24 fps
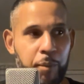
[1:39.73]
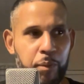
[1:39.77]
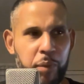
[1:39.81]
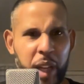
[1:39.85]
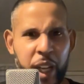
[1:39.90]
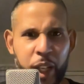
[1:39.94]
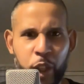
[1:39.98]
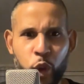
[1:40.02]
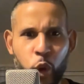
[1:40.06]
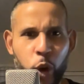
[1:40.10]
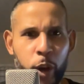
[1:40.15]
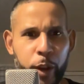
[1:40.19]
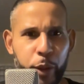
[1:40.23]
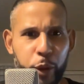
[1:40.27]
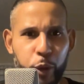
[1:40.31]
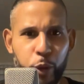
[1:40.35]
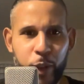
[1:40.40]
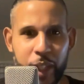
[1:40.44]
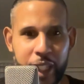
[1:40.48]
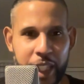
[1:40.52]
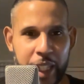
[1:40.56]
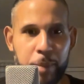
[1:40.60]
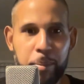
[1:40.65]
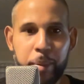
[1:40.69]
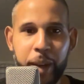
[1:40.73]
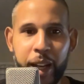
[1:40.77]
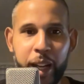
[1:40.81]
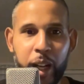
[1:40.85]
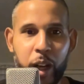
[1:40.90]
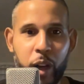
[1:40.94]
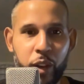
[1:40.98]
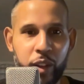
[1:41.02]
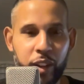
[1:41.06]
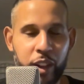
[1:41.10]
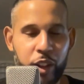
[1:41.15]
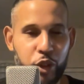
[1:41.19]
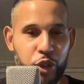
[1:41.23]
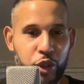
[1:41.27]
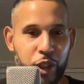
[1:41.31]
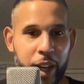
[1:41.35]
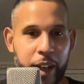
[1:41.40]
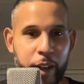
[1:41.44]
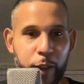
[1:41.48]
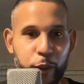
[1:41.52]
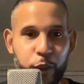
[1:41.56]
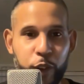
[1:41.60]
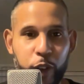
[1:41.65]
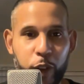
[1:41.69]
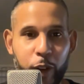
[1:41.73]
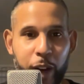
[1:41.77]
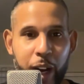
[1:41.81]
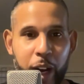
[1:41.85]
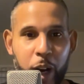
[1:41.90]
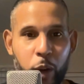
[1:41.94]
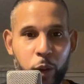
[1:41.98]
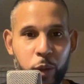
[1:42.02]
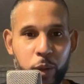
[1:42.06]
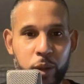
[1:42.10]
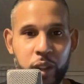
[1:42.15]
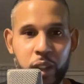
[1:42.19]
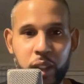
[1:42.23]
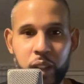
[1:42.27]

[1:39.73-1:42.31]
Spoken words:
And going through emails and trying to figure out